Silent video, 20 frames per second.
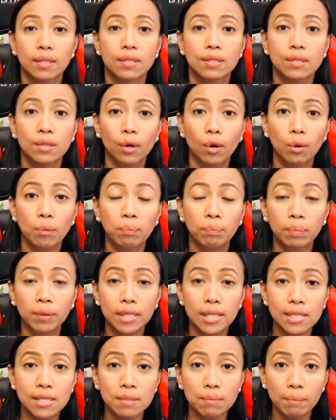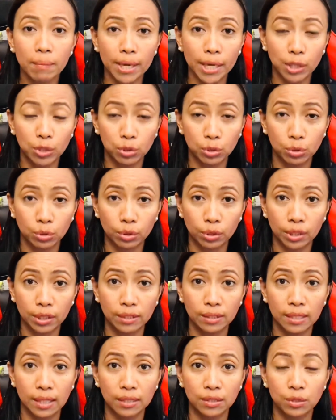So please make
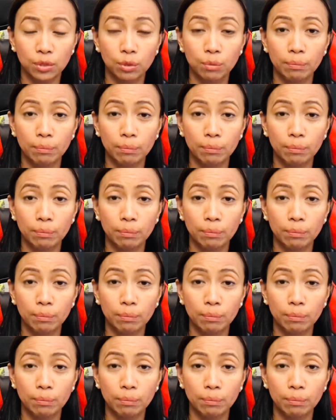sure that